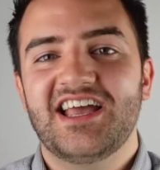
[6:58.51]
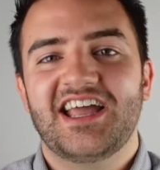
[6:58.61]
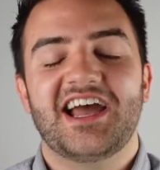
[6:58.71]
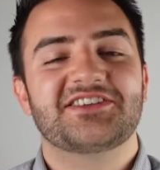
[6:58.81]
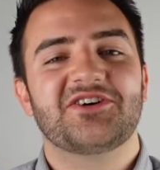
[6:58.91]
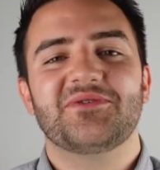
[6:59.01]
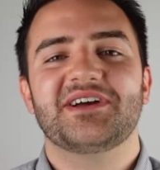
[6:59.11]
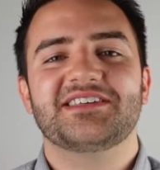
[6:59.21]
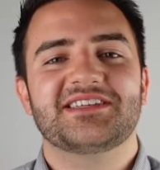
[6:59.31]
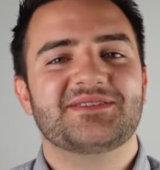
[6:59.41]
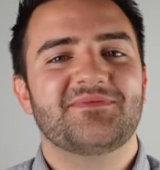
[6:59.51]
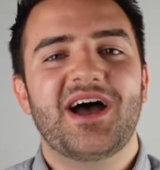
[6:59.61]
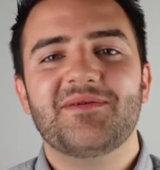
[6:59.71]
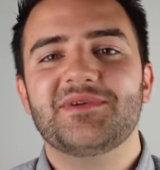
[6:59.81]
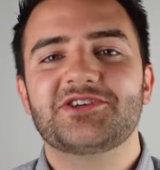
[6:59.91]
As always, it's
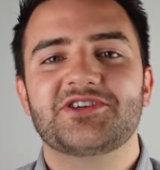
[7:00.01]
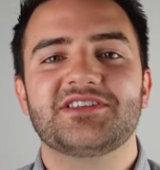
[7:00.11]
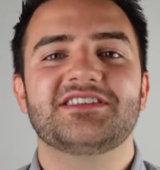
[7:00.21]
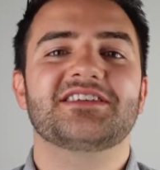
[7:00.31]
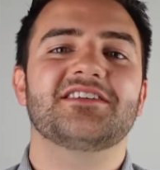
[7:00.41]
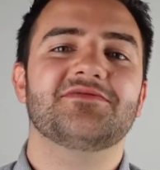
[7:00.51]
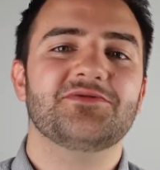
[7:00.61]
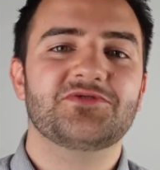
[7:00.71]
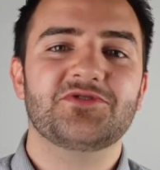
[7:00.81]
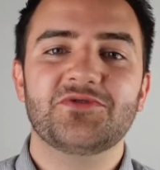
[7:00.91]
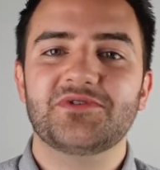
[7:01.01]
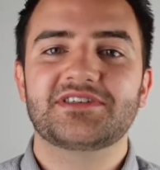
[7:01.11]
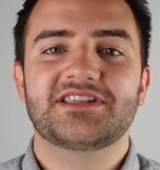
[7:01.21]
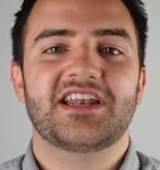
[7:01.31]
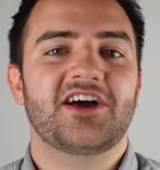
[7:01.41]
my mission to give you
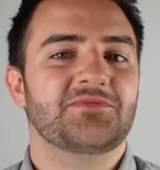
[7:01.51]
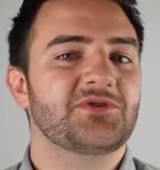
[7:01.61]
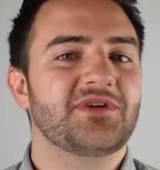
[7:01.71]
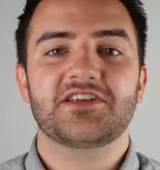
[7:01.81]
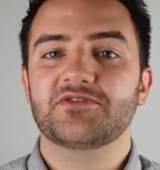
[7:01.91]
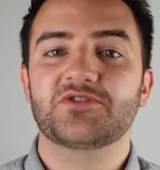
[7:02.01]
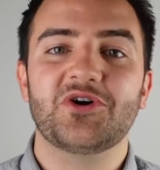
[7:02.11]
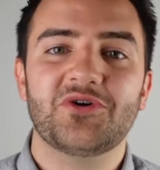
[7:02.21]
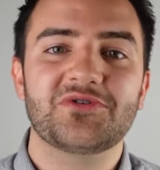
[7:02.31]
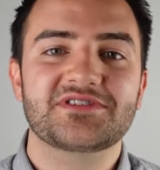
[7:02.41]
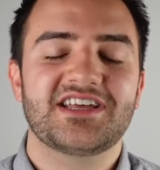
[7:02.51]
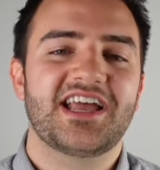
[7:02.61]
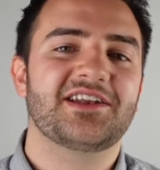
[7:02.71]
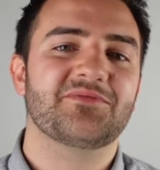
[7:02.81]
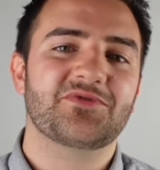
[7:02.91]
tools that help you your goals
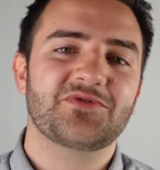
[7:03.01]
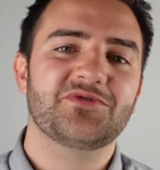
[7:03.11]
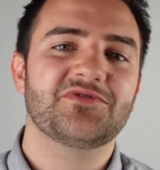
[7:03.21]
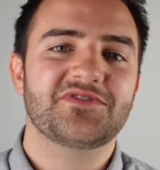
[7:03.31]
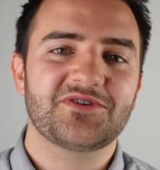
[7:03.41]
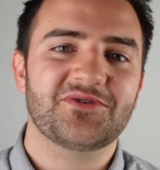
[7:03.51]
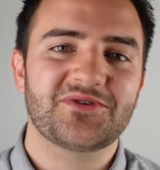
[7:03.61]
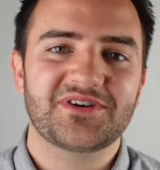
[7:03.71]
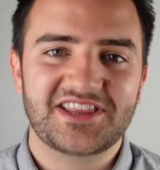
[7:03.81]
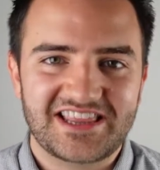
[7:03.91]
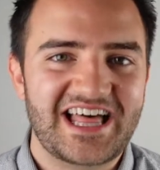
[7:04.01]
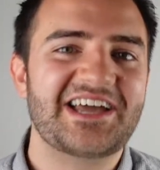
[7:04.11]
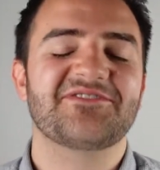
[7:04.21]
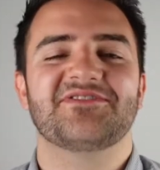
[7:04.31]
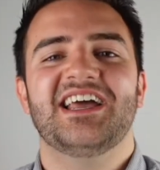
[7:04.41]
and improve your
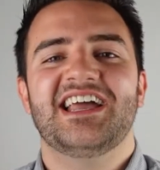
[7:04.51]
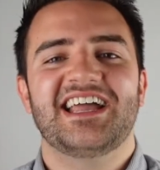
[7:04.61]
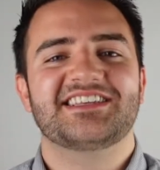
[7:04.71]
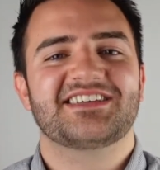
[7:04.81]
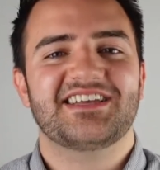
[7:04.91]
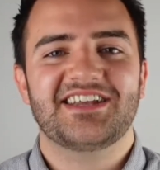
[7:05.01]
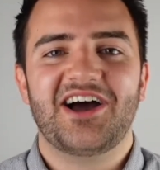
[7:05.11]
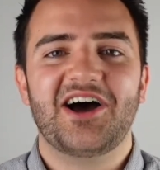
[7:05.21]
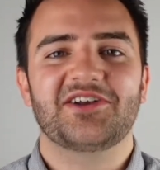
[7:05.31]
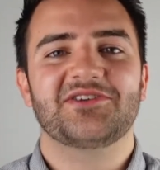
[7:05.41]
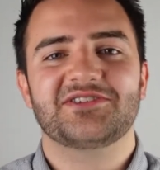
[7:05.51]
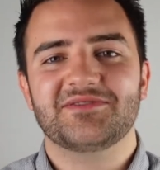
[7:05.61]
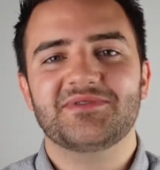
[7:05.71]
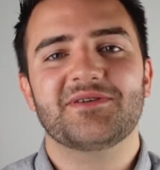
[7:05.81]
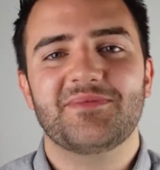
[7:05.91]
life. It's an honor to
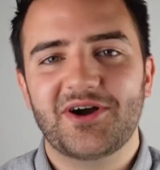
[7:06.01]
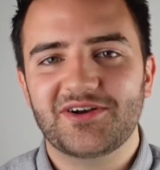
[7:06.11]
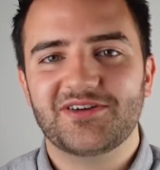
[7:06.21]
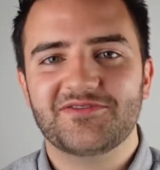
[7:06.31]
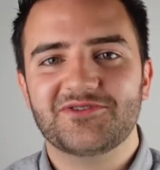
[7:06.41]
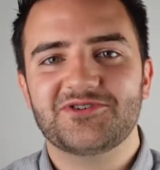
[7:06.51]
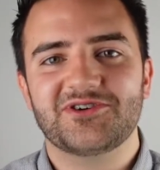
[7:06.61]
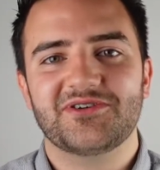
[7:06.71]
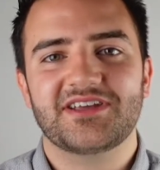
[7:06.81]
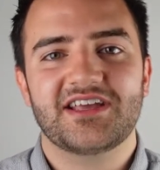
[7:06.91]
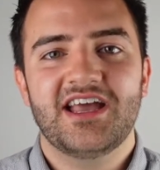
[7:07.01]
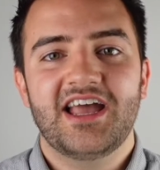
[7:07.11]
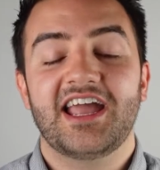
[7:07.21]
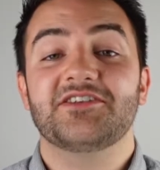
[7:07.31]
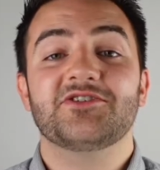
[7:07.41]
be a part of your journey.
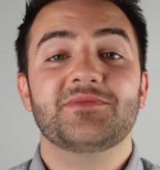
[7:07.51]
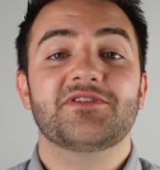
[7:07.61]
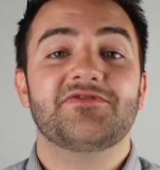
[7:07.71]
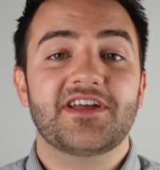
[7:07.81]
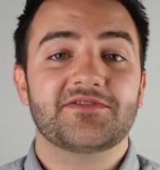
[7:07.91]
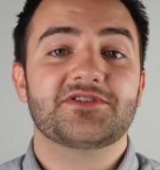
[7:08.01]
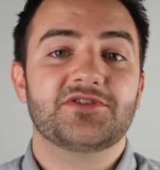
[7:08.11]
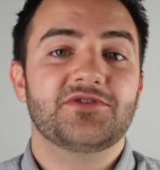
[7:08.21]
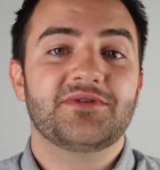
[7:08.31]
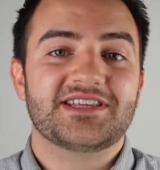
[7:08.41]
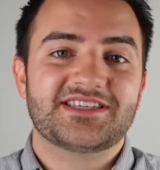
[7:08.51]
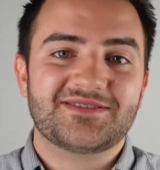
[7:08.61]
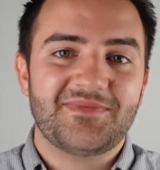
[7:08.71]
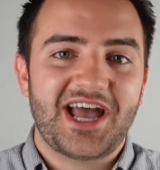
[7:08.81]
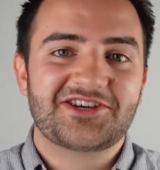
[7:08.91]
Hey, do me a favor too and
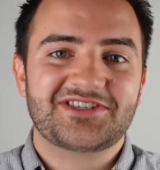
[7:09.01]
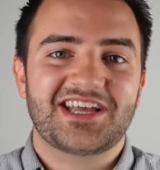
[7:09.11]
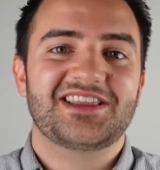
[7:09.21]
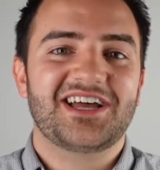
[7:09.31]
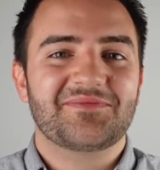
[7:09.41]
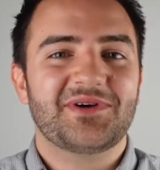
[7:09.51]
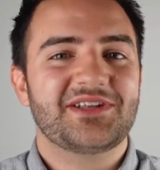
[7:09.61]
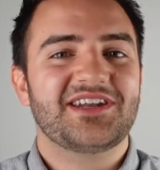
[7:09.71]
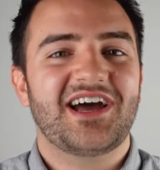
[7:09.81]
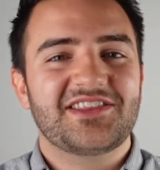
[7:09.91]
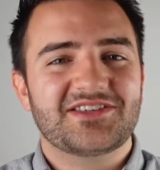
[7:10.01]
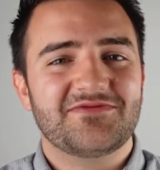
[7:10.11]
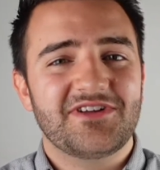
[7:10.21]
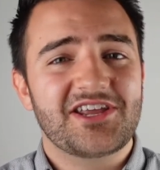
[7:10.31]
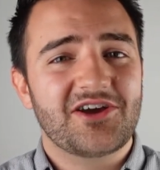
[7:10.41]
smash that like button on this
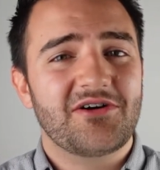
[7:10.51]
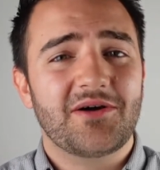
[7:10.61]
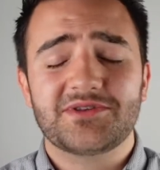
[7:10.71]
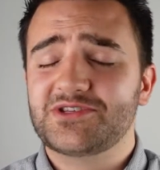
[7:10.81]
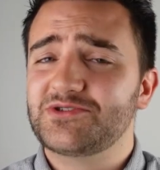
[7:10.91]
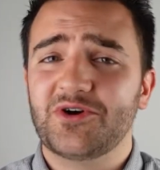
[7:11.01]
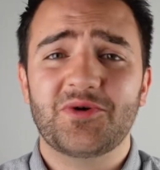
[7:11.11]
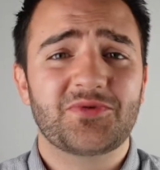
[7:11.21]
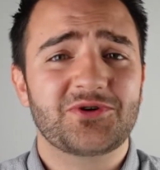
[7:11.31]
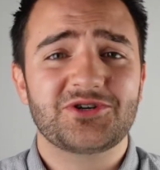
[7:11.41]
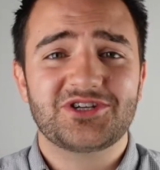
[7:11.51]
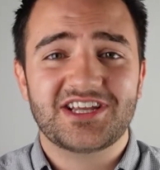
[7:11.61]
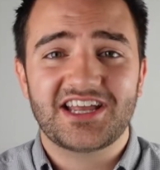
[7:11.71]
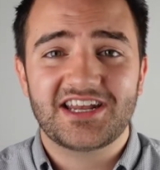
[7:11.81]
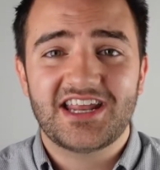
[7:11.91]
video. I would so
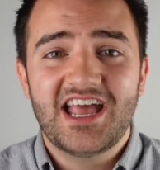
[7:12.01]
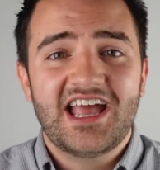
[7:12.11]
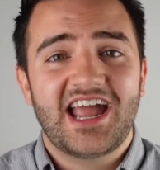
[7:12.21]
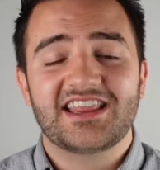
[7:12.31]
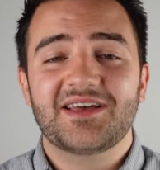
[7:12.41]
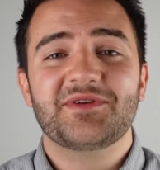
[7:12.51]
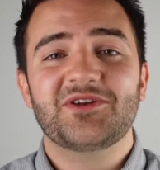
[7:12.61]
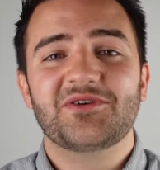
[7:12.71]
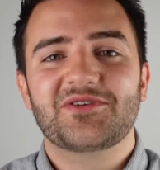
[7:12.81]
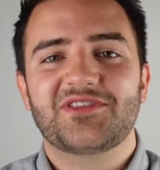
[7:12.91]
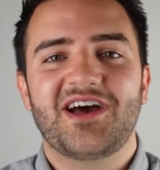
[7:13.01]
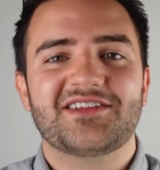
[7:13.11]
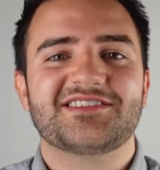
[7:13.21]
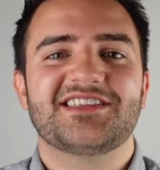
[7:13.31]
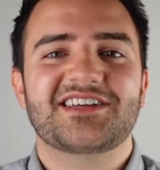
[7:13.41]
appreciate it. And let me know your
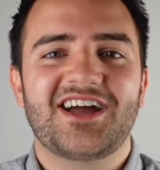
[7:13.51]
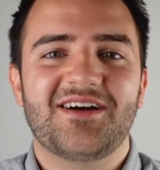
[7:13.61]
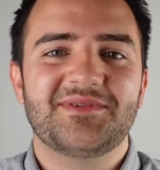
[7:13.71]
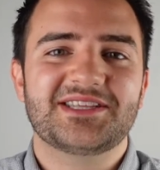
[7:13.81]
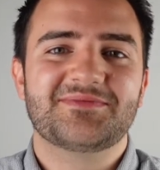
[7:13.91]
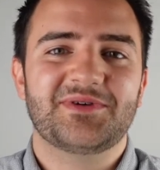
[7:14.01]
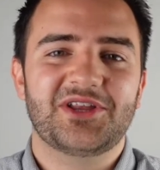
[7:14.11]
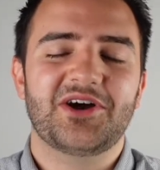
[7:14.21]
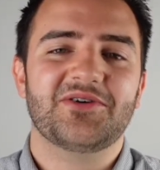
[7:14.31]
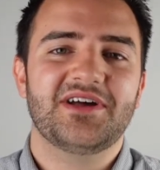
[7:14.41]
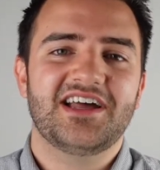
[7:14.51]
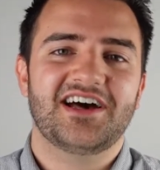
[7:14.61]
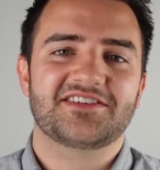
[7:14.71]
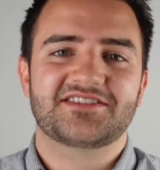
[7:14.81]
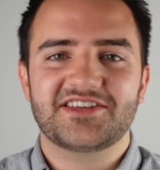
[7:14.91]
thoughts in the comments below.
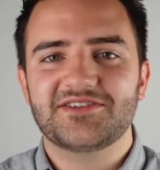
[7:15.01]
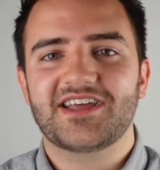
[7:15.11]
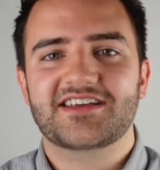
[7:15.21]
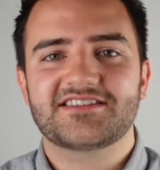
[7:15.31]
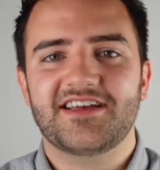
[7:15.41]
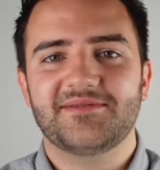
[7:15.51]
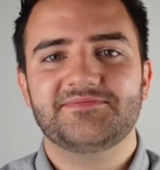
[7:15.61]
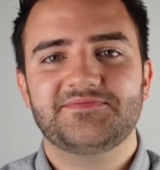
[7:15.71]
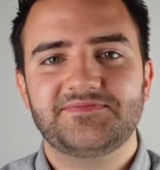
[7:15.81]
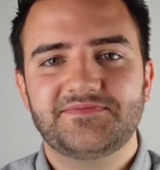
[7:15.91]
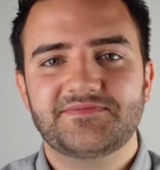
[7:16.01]
I'll see you next time.